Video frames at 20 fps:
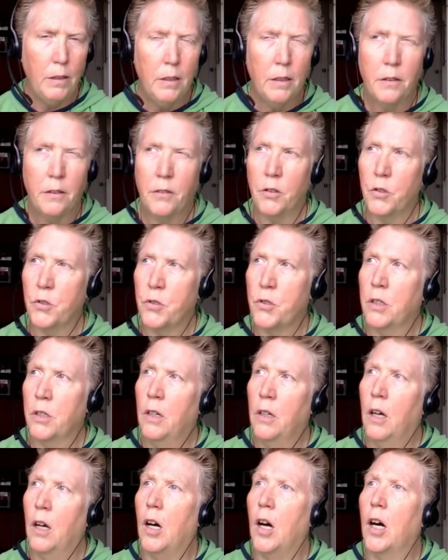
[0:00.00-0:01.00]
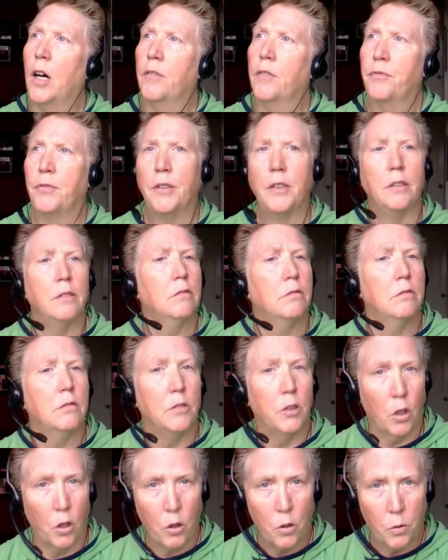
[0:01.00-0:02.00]
there's often,
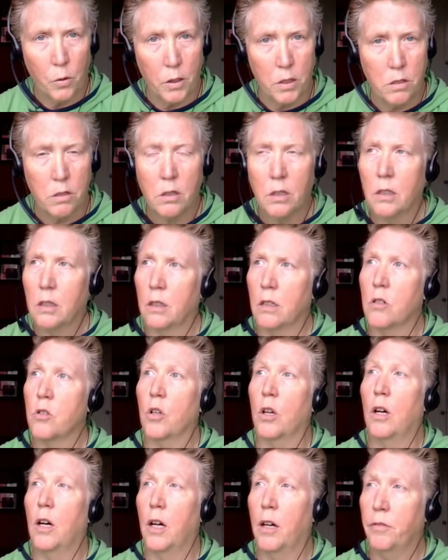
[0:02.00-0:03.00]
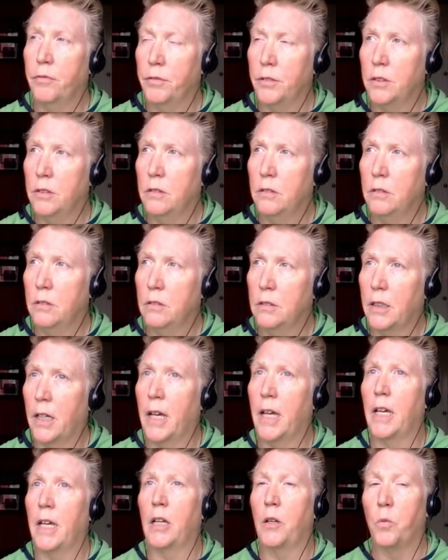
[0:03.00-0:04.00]
not always, there's often
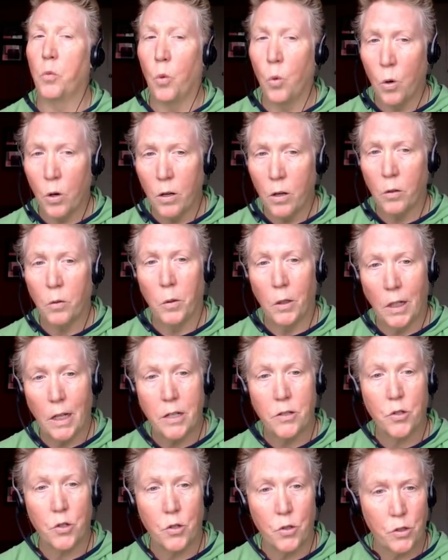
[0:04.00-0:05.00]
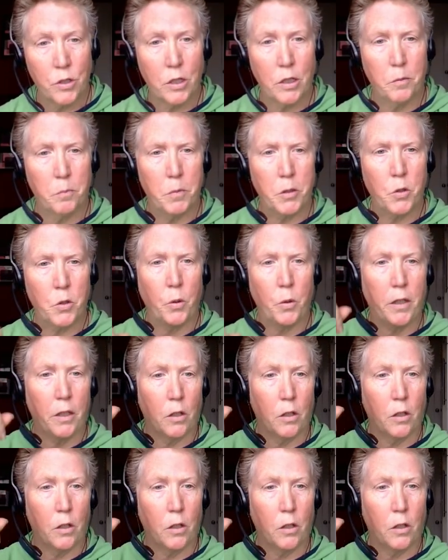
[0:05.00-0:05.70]
a relationship between the